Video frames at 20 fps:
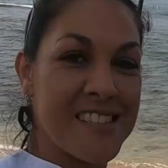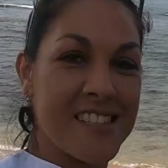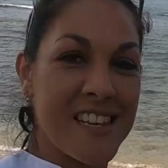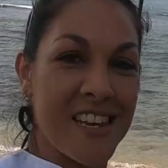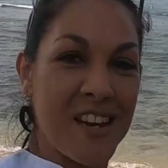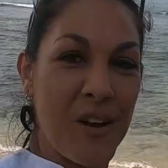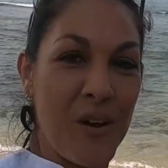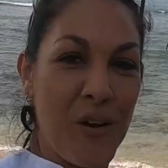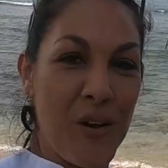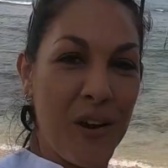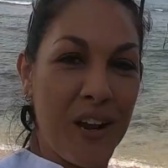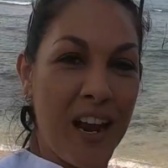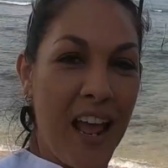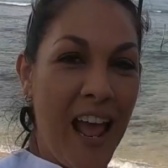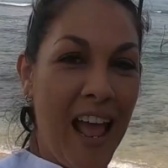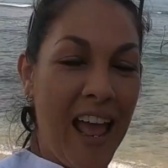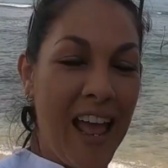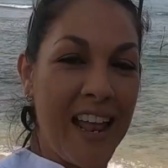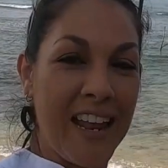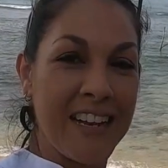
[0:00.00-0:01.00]
sit on,
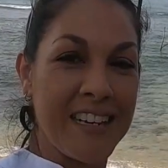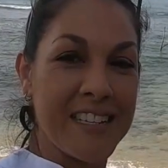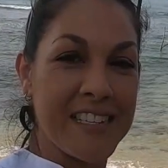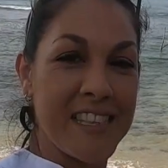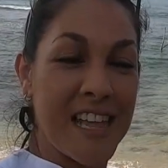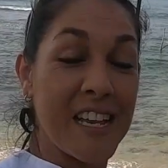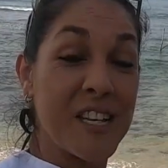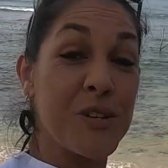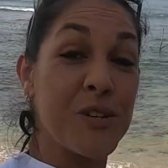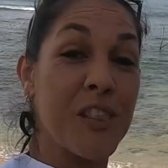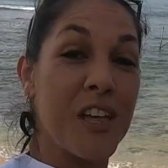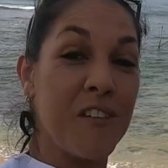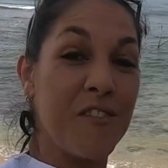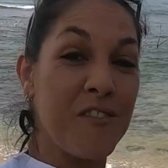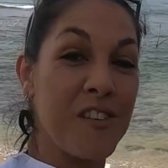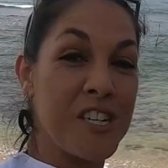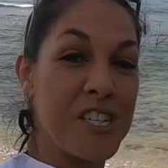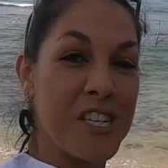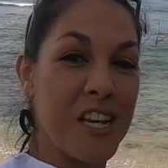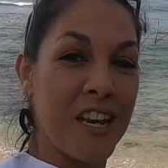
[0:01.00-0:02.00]
and they do their
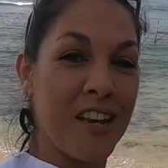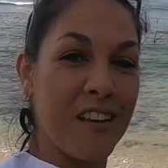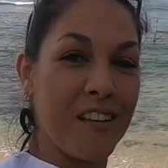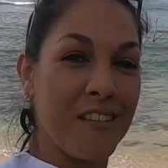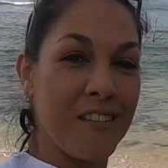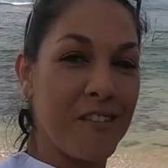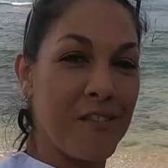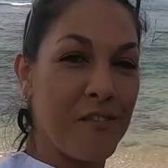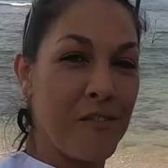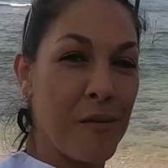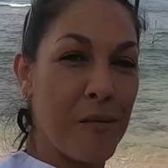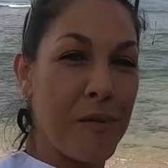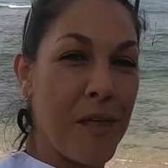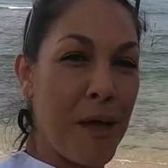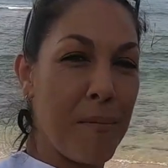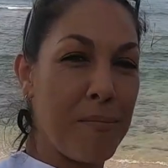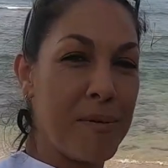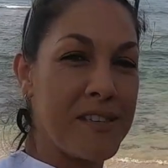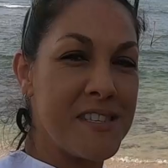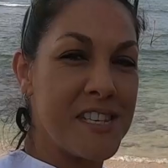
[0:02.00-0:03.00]
fishing from
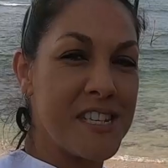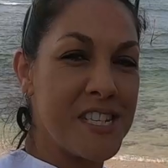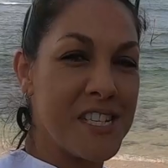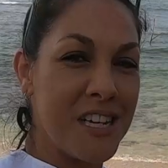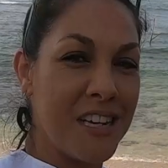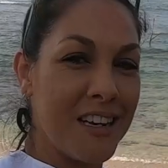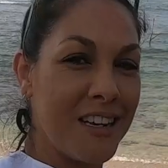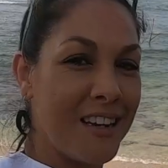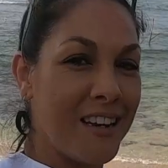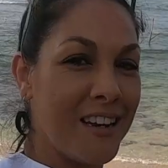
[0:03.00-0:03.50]
that position.